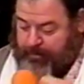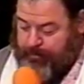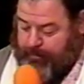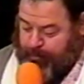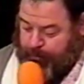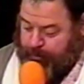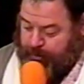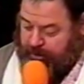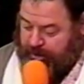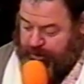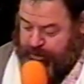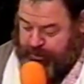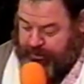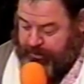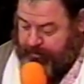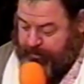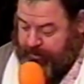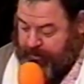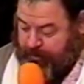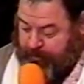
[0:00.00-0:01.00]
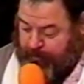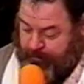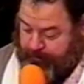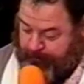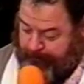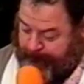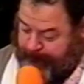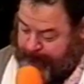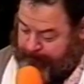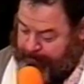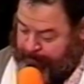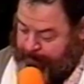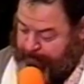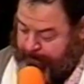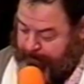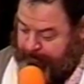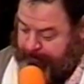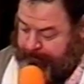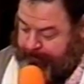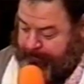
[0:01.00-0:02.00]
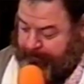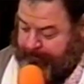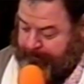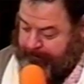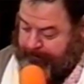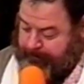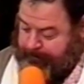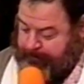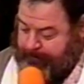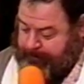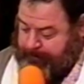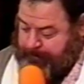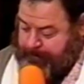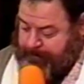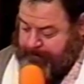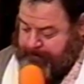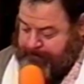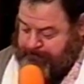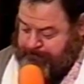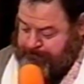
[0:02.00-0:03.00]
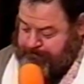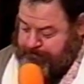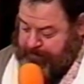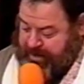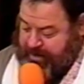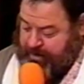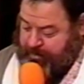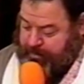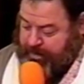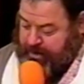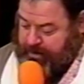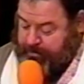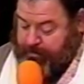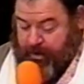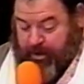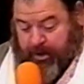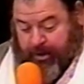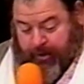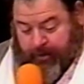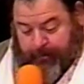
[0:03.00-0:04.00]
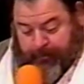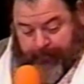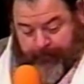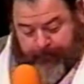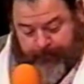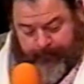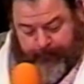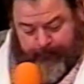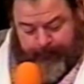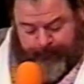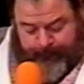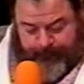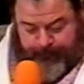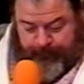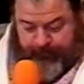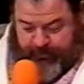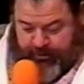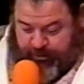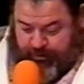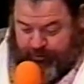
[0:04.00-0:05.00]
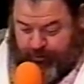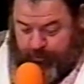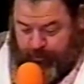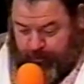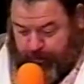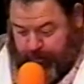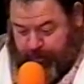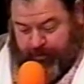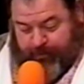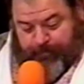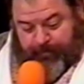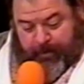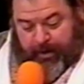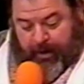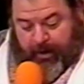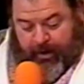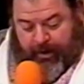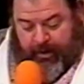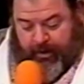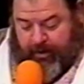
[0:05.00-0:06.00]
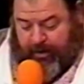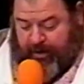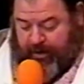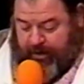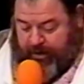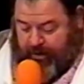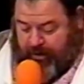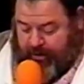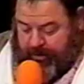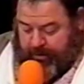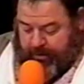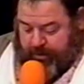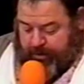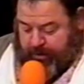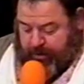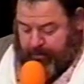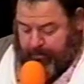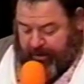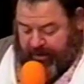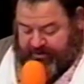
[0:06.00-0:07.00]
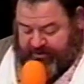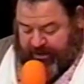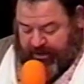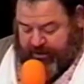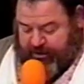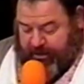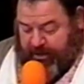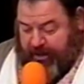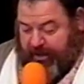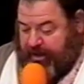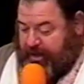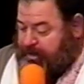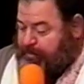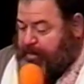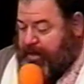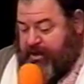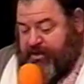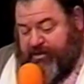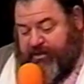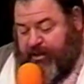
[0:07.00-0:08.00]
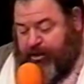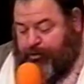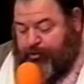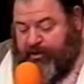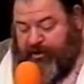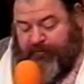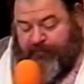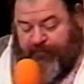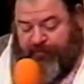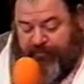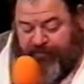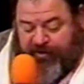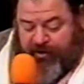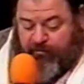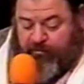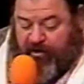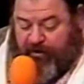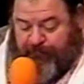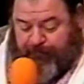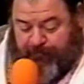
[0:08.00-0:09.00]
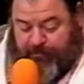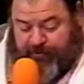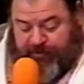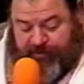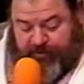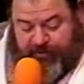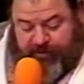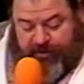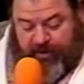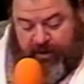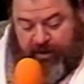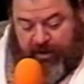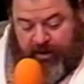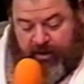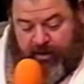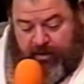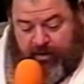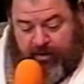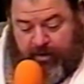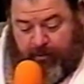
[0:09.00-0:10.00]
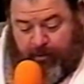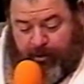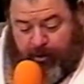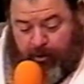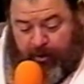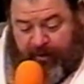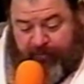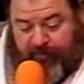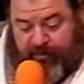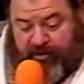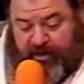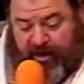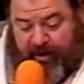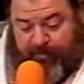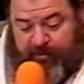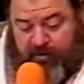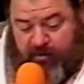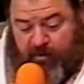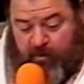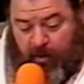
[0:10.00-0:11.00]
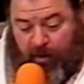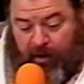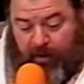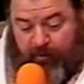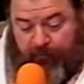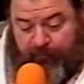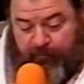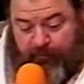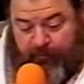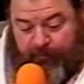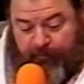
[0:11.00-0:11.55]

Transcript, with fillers: Baruch Hashem Yahweh. My, my, my. Just too good. And Maaseh Shlichim has literally 50 references. We don't have the time to do all